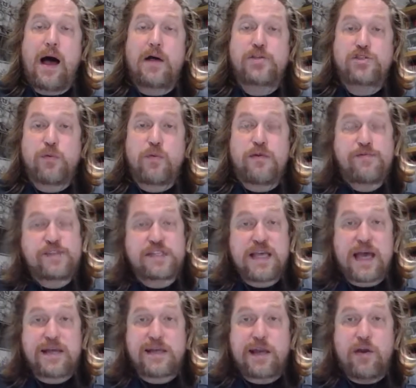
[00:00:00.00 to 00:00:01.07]
So we've
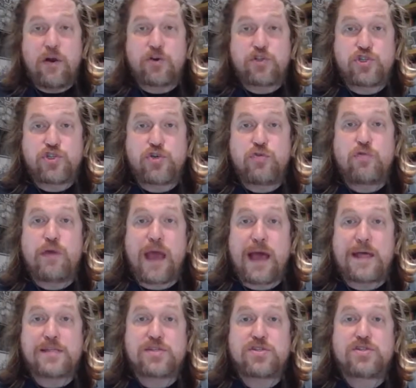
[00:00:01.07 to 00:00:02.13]
sadly lost 2
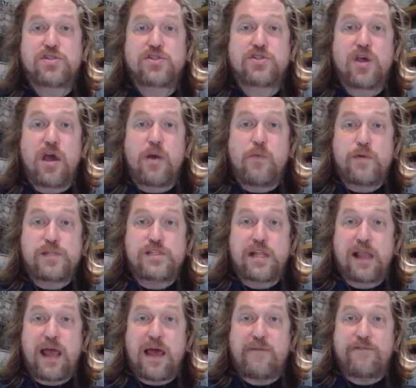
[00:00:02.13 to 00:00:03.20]
guests. We
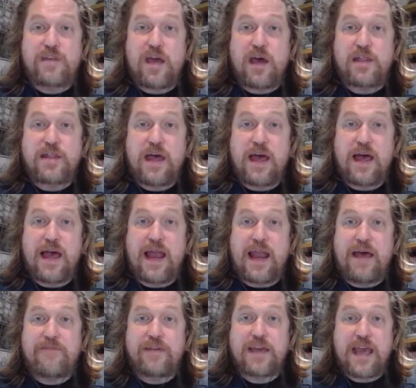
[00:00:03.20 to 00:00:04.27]
still have the other
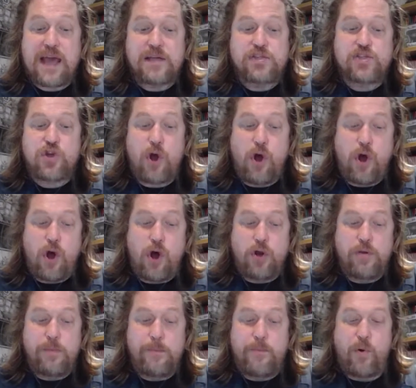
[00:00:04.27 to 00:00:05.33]
11 guests
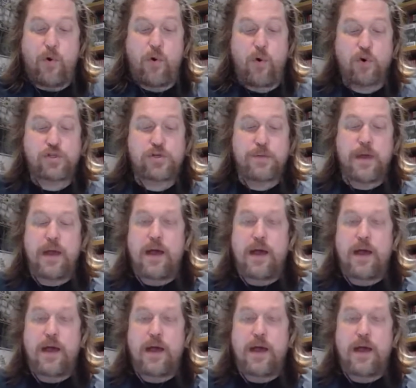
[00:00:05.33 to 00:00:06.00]
on board.